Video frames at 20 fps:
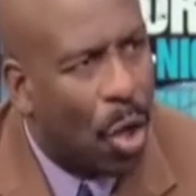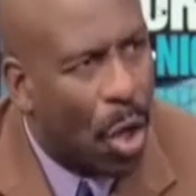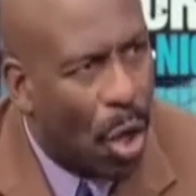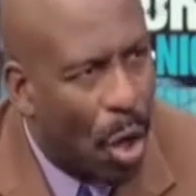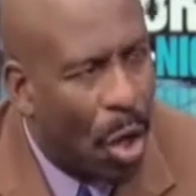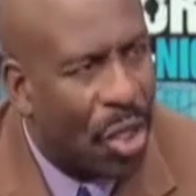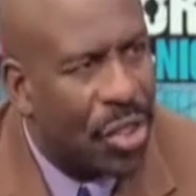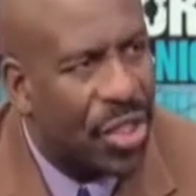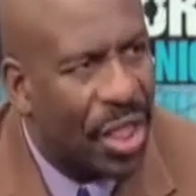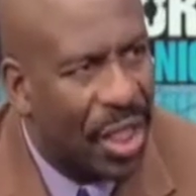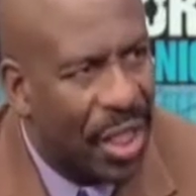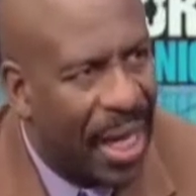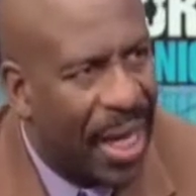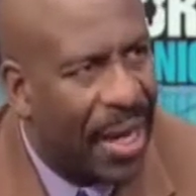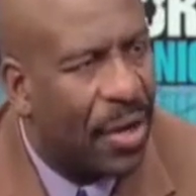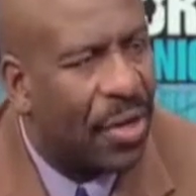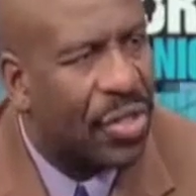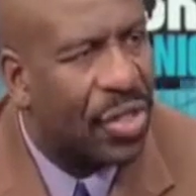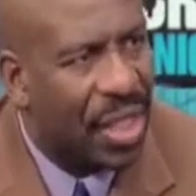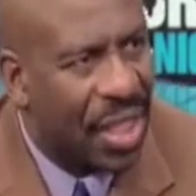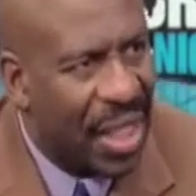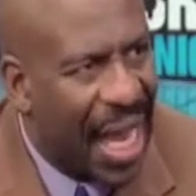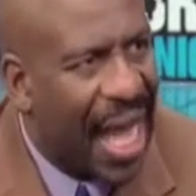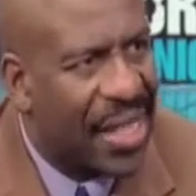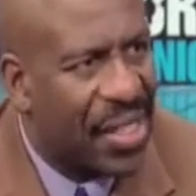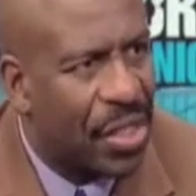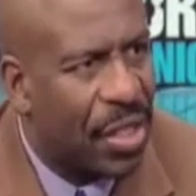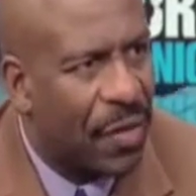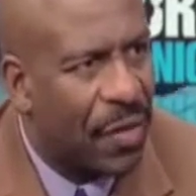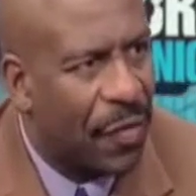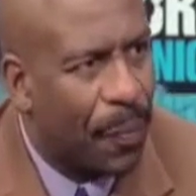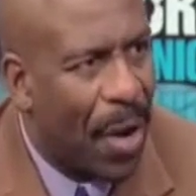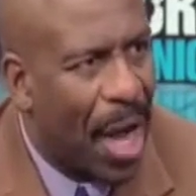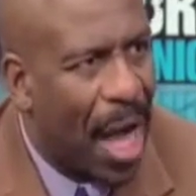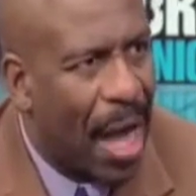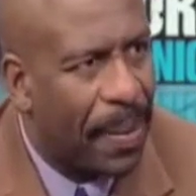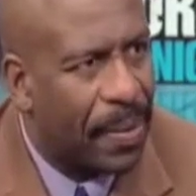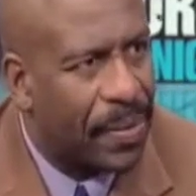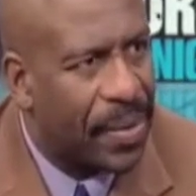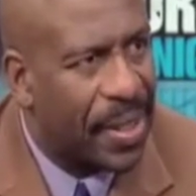cause the Lakers lots of
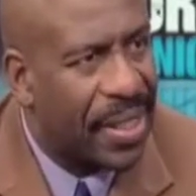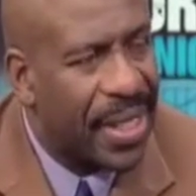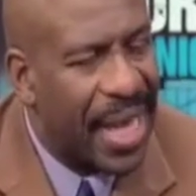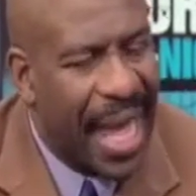problems.